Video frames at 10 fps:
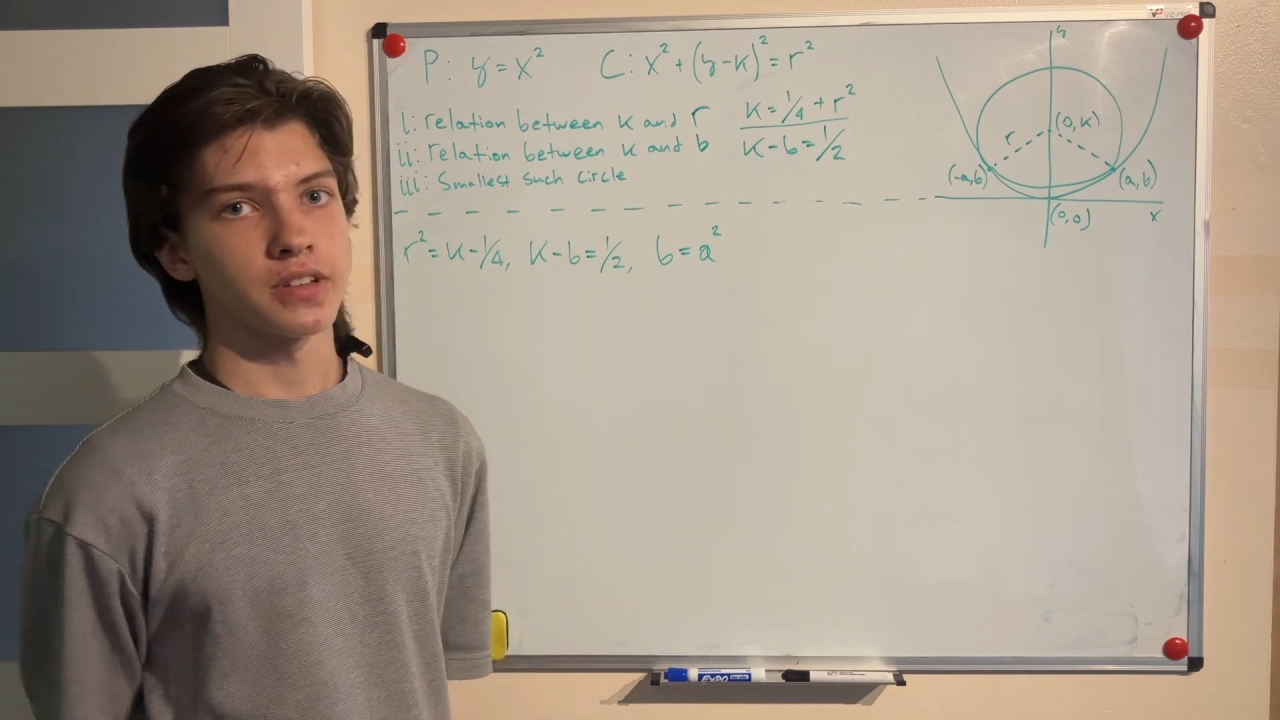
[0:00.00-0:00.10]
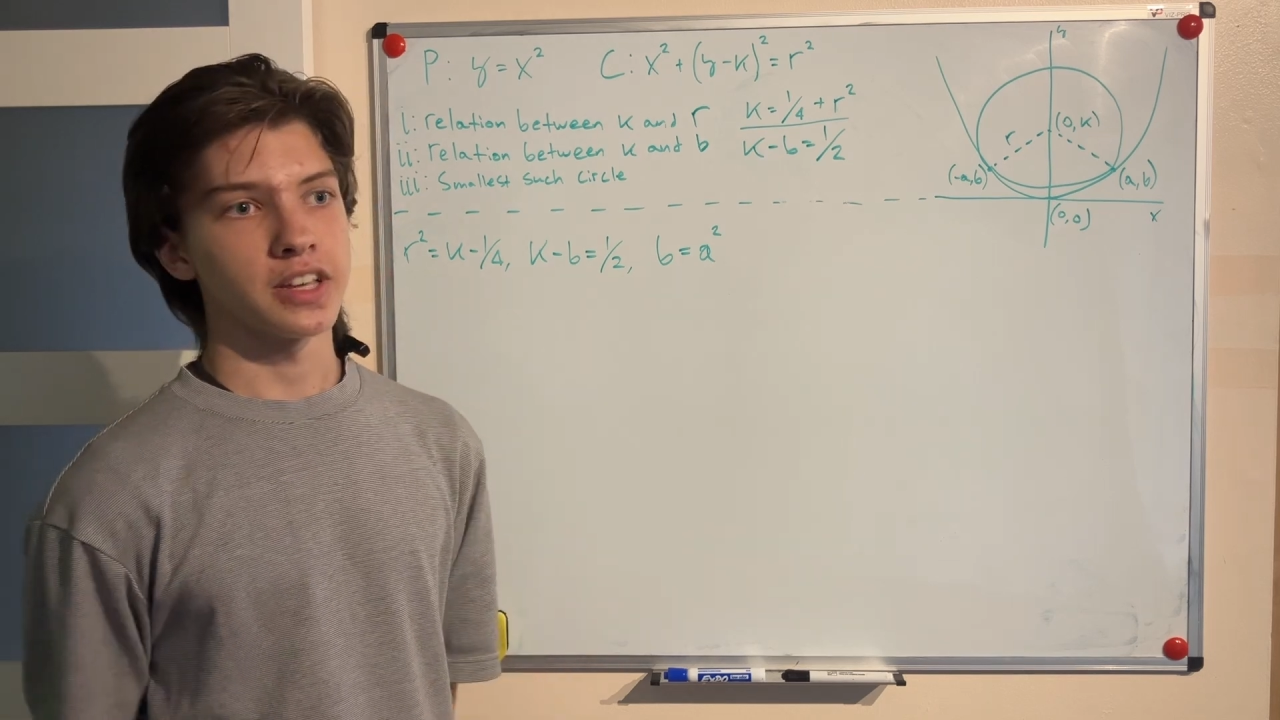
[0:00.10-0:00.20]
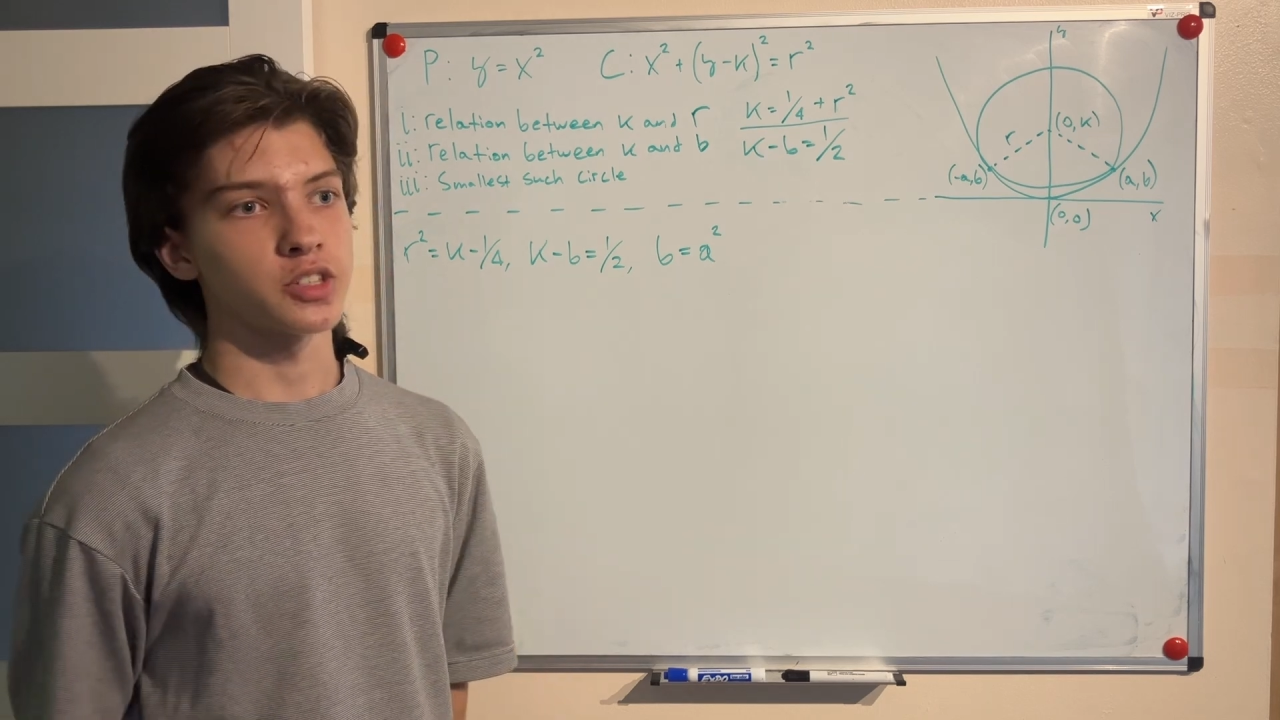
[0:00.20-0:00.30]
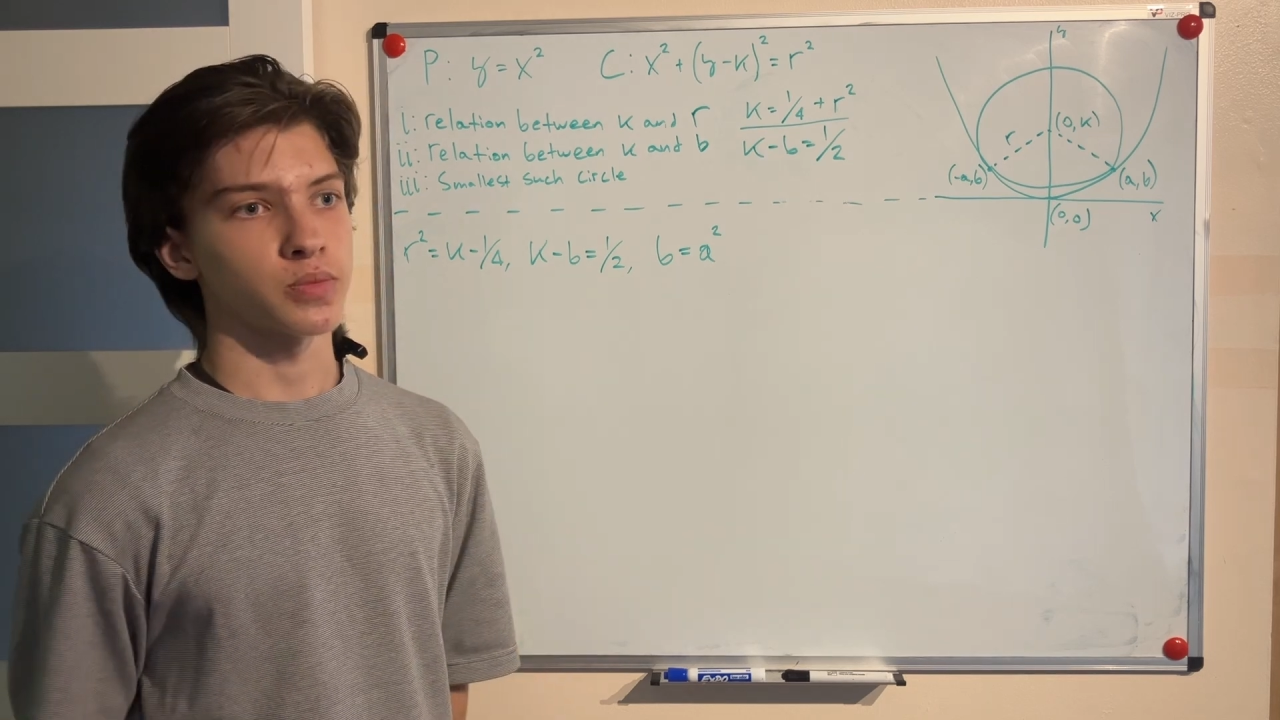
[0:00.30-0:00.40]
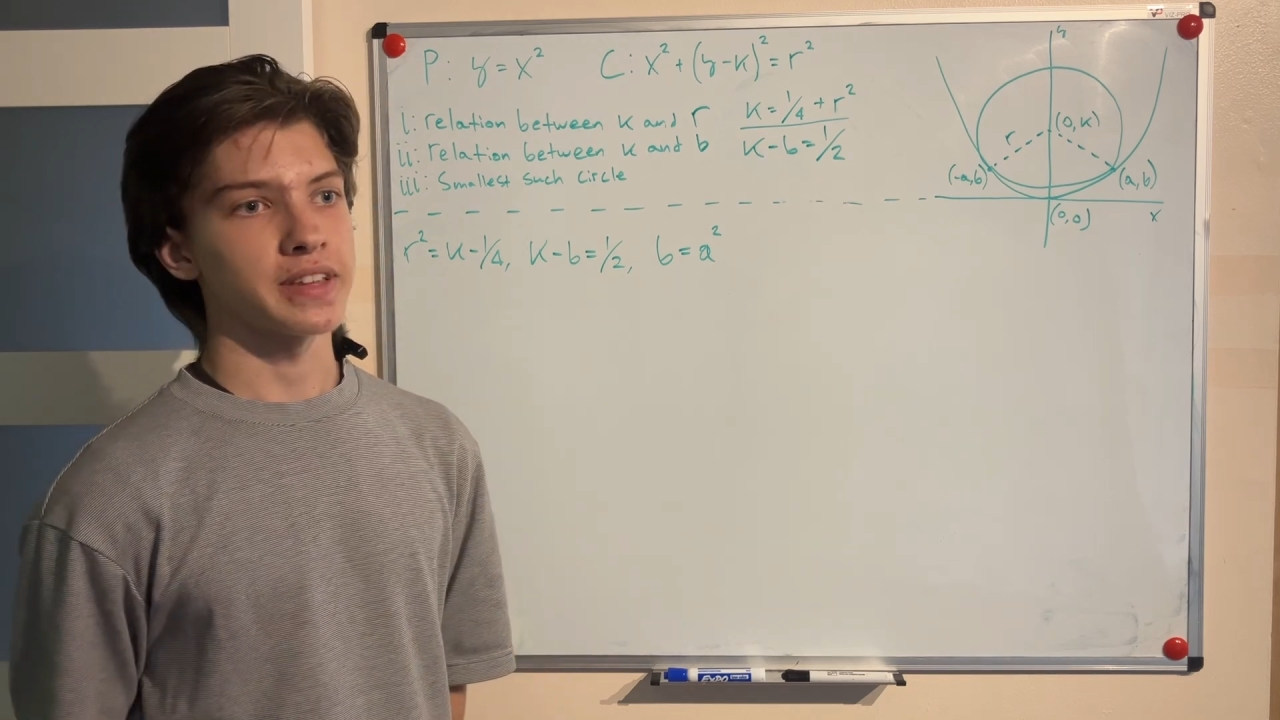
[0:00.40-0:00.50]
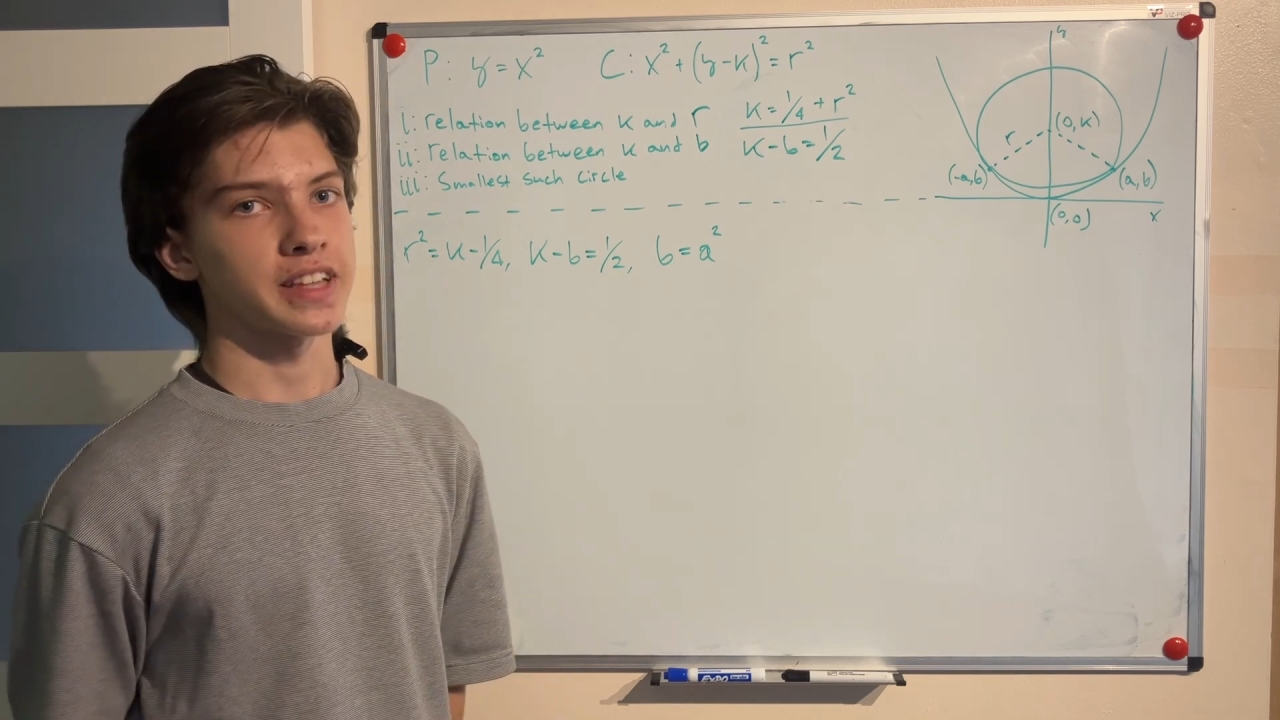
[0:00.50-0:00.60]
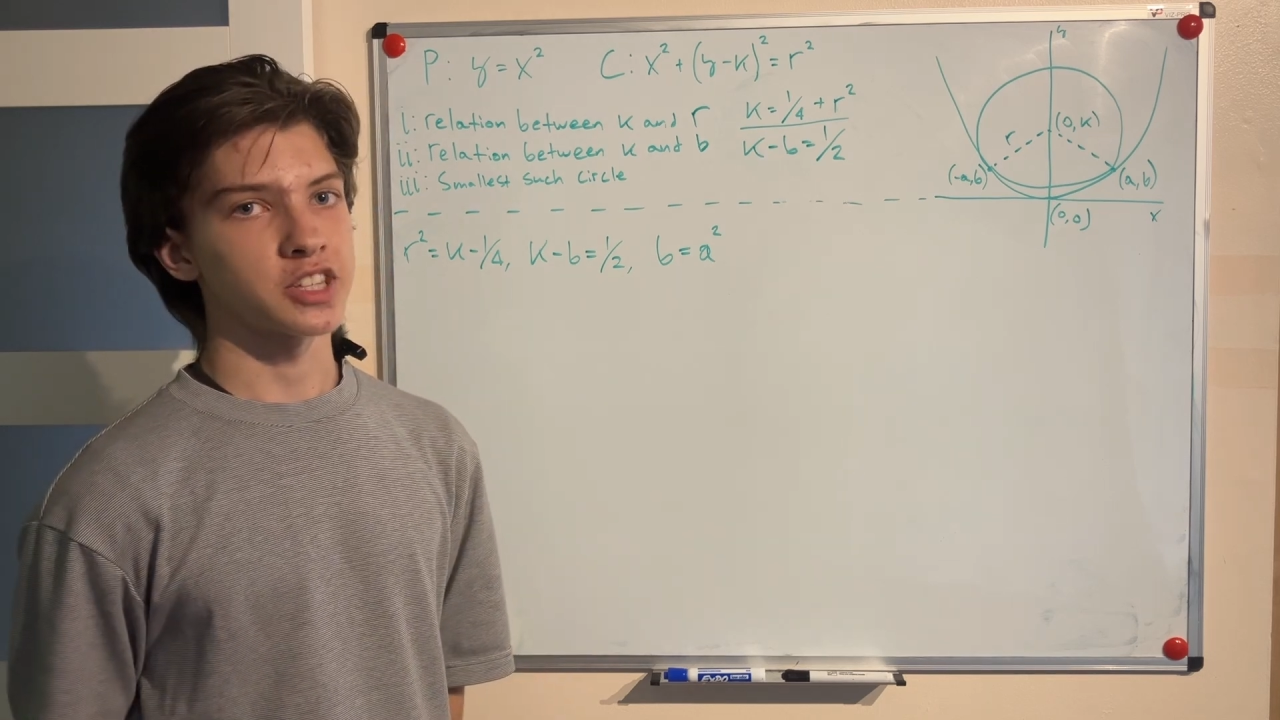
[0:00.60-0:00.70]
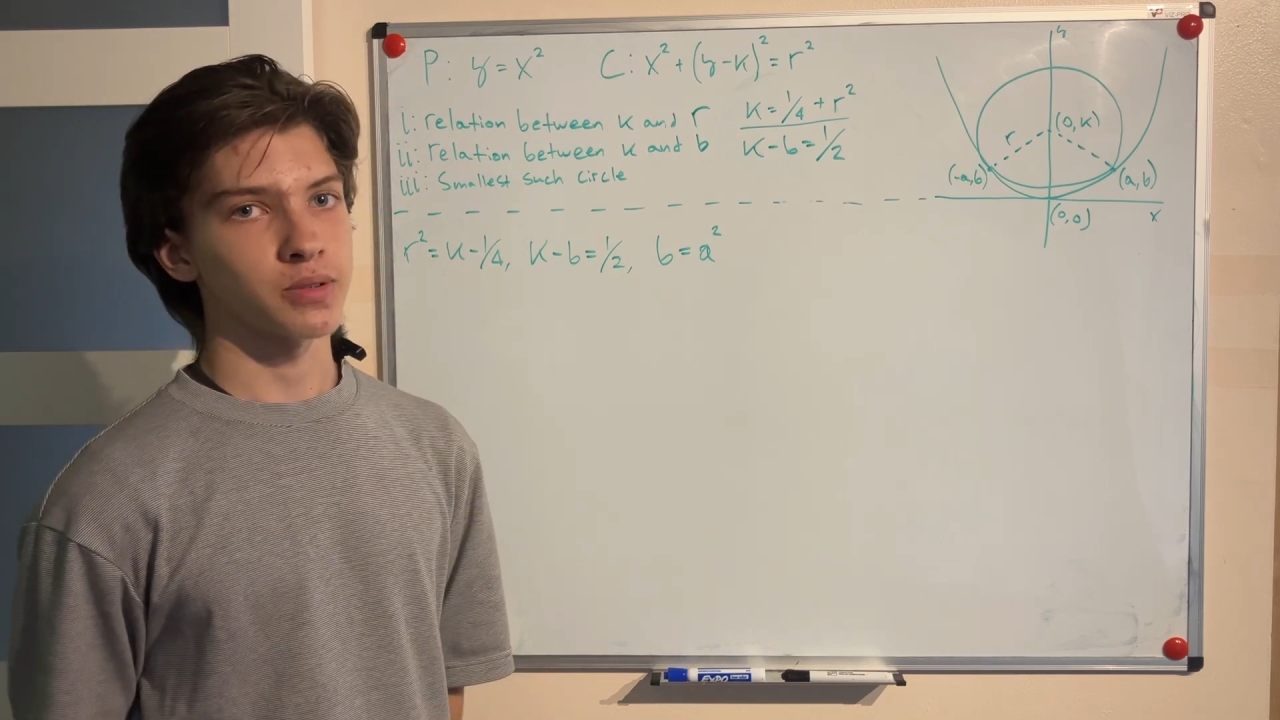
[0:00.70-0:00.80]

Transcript: is when that